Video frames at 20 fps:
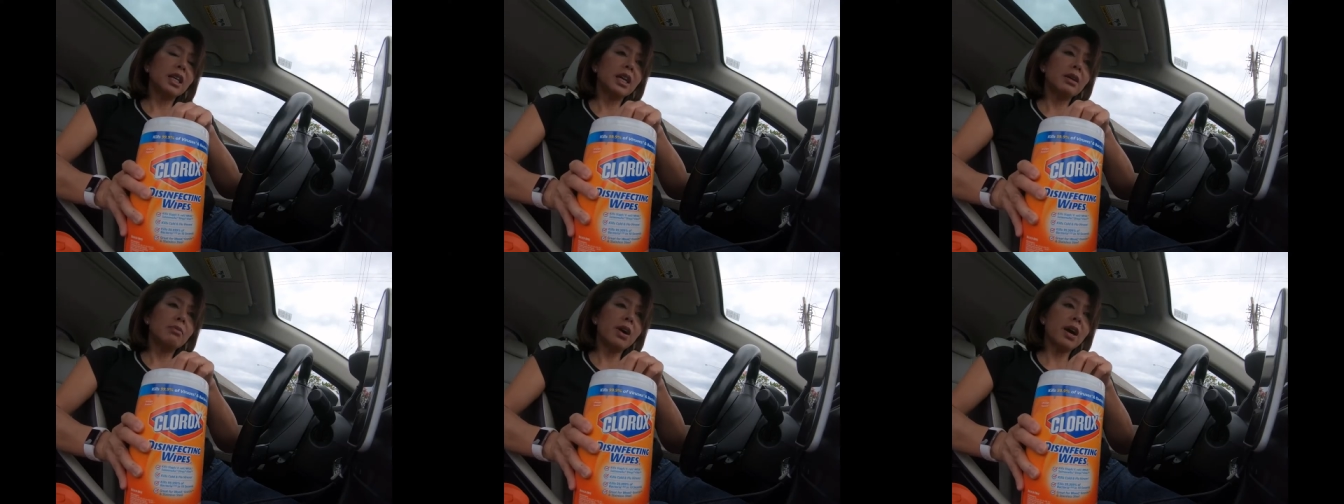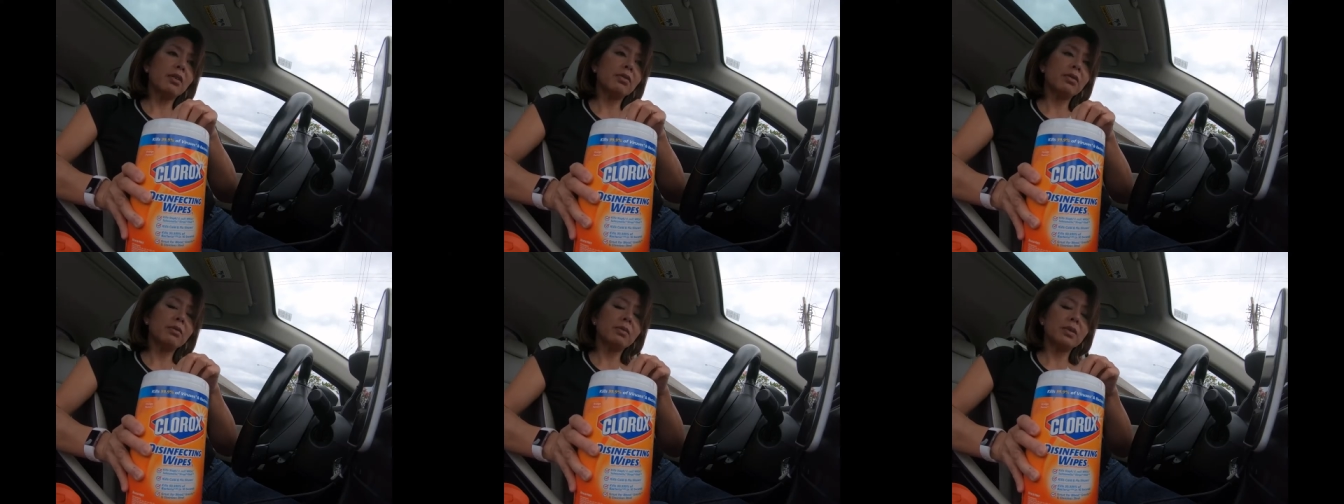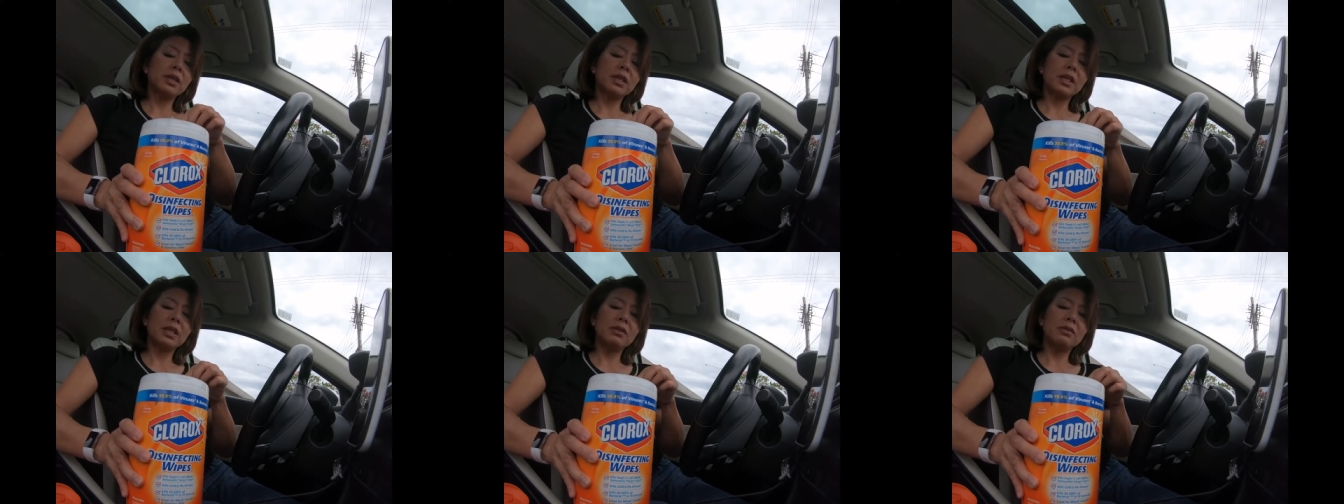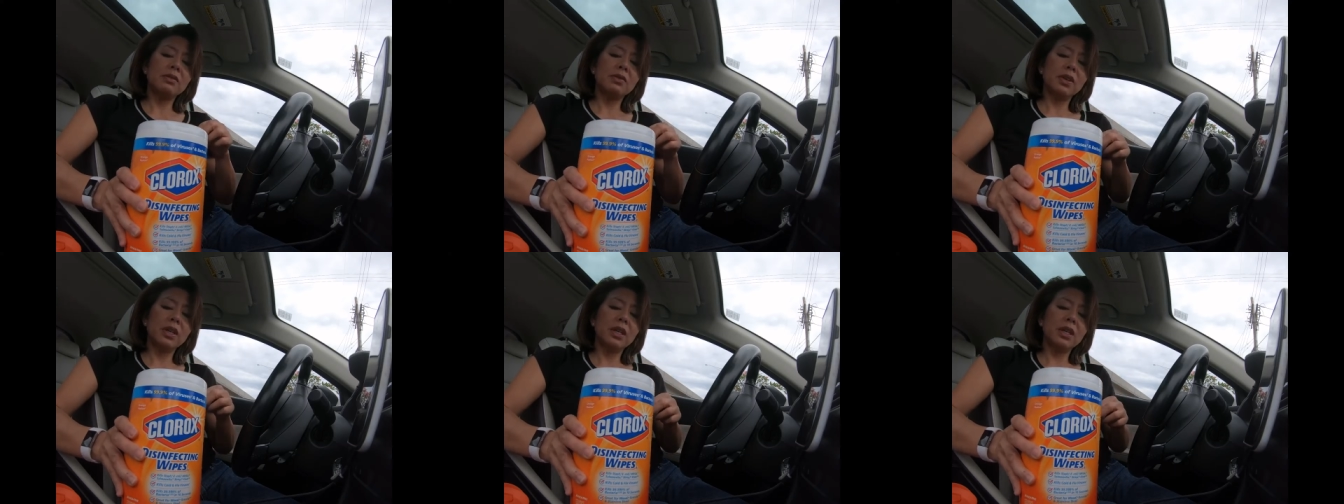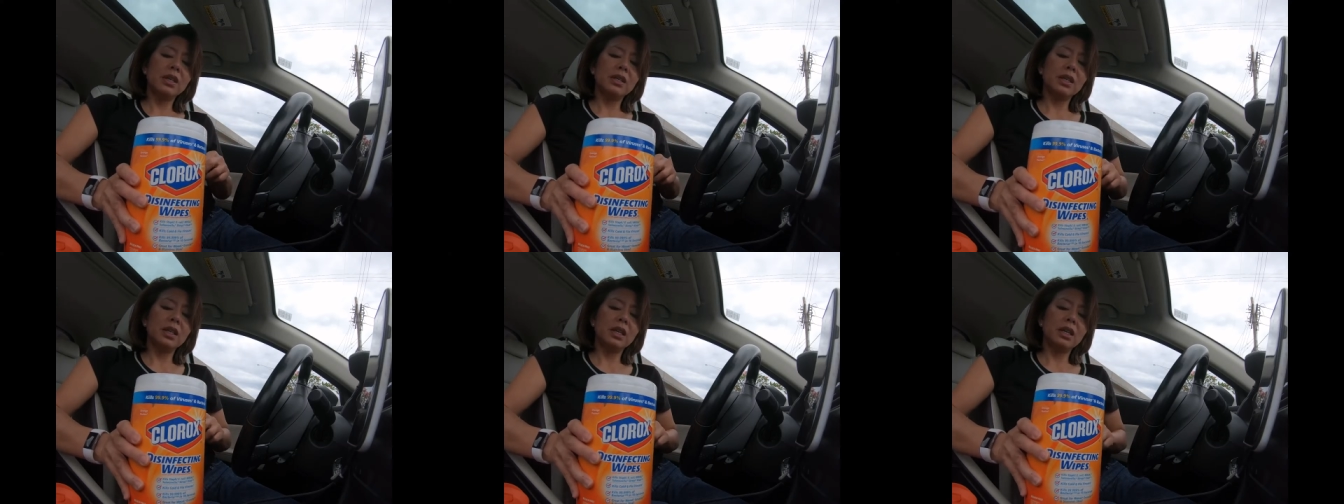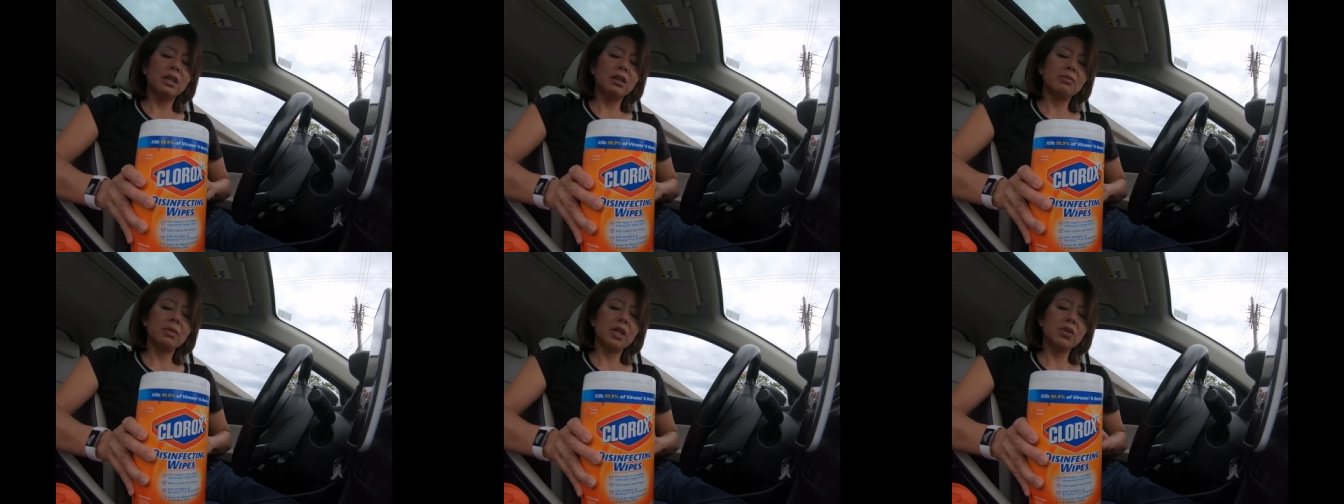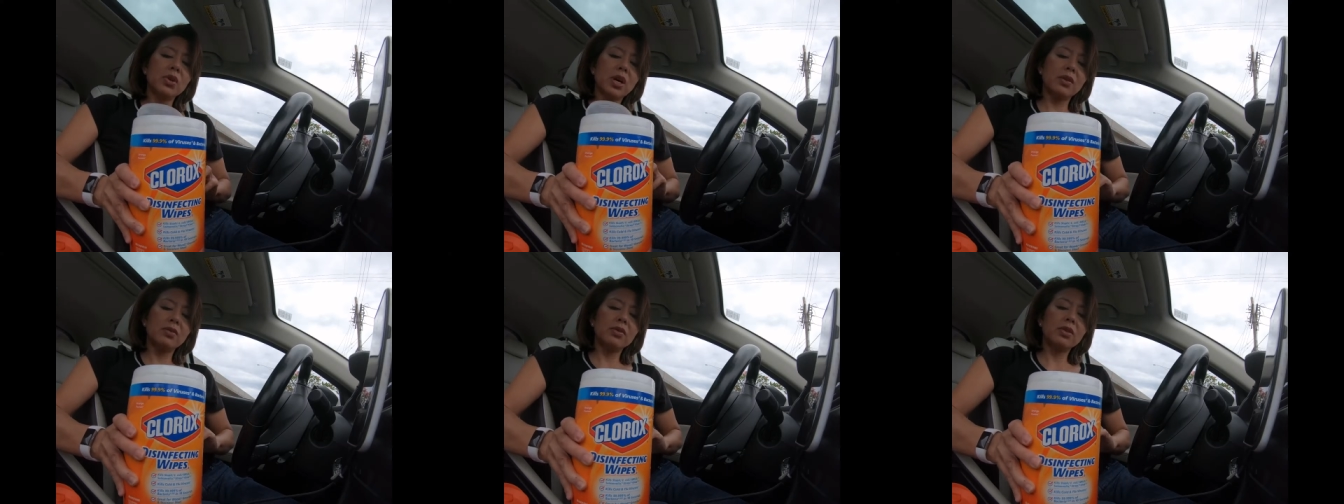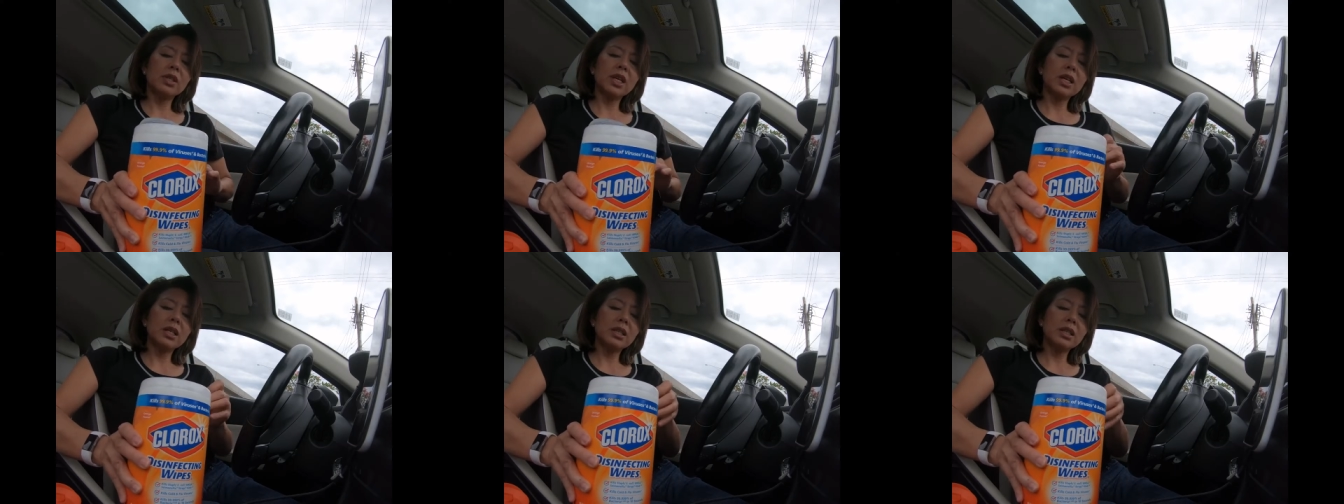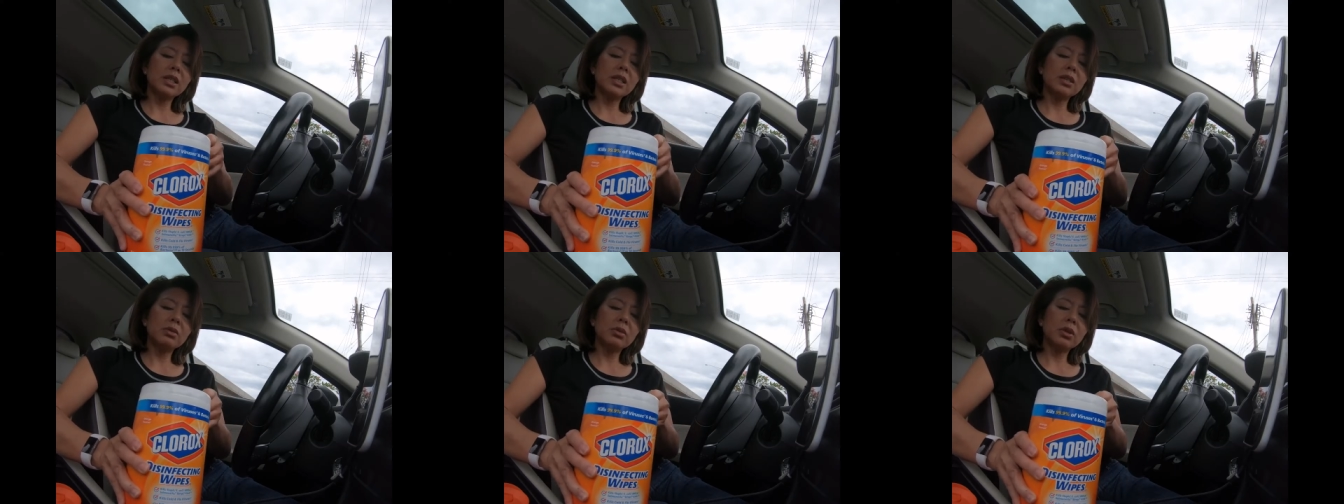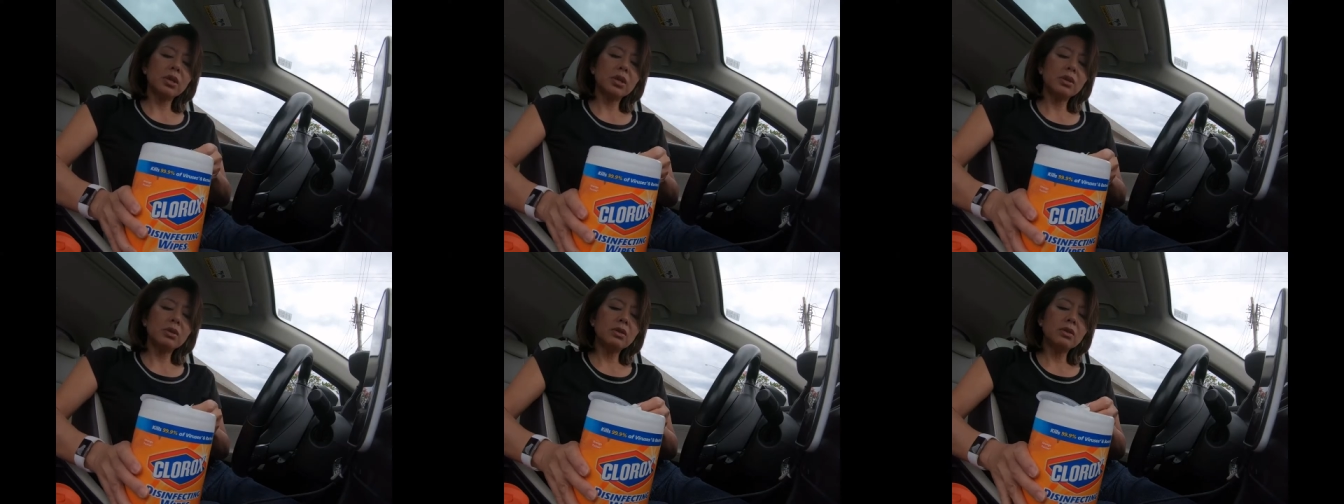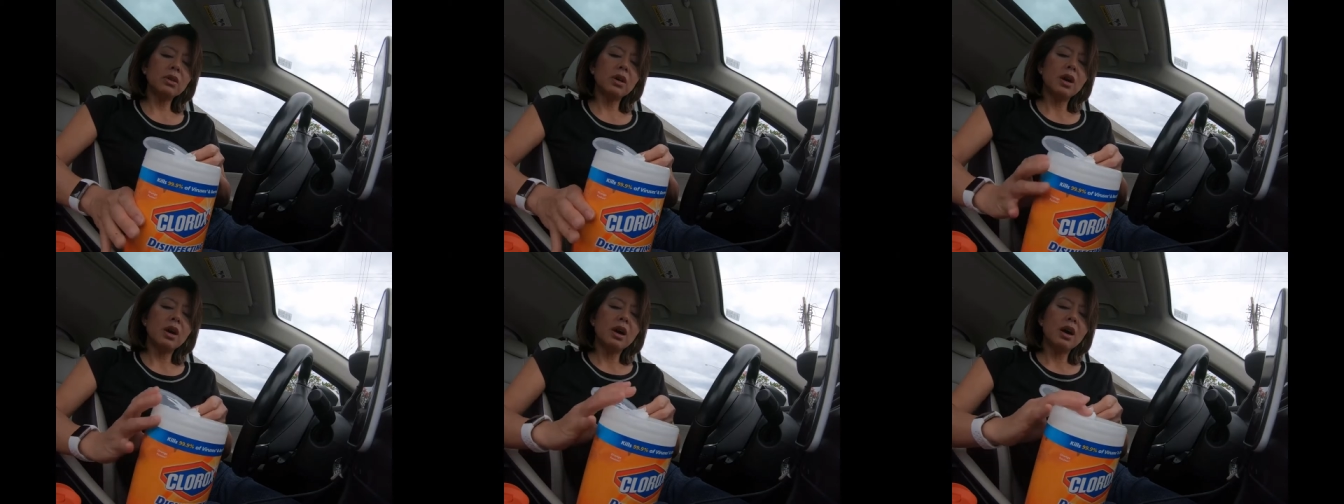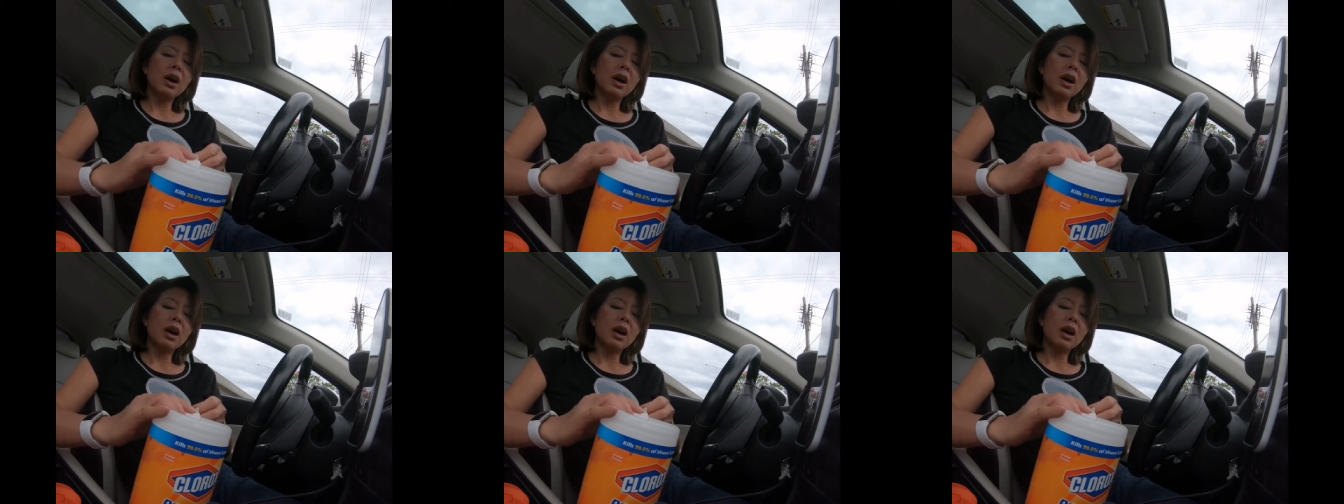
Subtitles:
came back from the DMV to get my driver's license renewed,